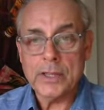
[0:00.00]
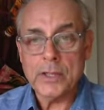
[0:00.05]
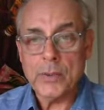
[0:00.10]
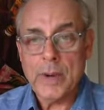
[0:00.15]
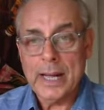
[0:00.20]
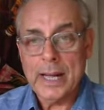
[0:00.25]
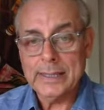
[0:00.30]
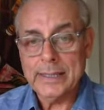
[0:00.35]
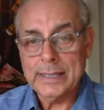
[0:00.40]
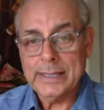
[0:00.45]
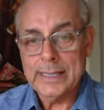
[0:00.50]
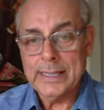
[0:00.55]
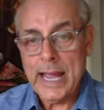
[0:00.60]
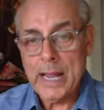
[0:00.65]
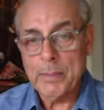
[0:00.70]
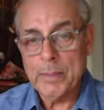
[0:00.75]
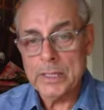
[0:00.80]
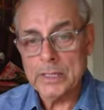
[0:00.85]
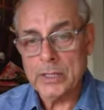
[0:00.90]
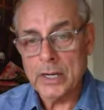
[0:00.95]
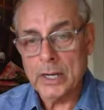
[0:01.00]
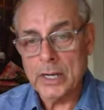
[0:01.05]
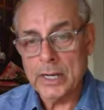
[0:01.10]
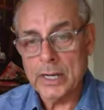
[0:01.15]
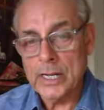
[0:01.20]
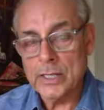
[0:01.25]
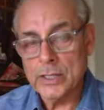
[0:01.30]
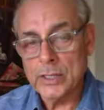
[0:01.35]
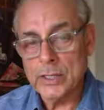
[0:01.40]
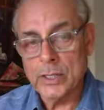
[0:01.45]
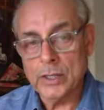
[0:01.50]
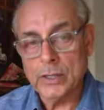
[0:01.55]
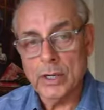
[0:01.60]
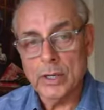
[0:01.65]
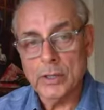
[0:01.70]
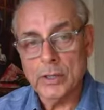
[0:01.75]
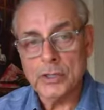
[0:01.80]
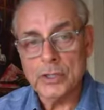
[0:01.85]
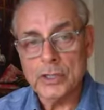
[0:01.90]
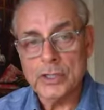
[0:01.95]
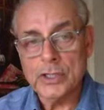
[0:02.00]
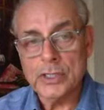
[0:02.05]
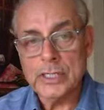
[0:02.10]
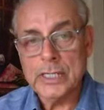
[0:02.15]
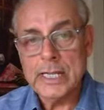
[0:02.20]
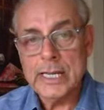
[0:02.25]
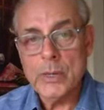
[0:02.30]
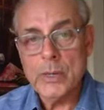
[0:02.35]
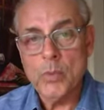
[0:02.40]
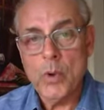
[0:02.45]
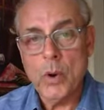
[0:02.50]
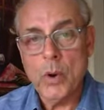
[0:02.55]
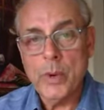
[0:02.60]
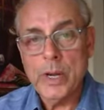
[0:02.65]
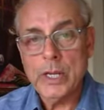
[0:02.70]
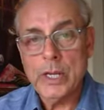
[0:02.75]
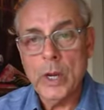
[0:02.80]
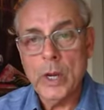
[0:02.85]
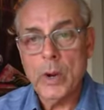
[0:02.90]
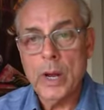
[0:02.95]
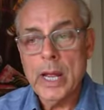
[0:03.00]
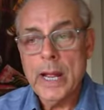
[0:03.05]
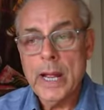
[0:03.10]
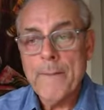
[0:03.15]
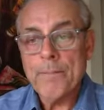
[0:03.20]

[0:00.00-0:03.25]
throughout the day, but certainly into the close to see what we do.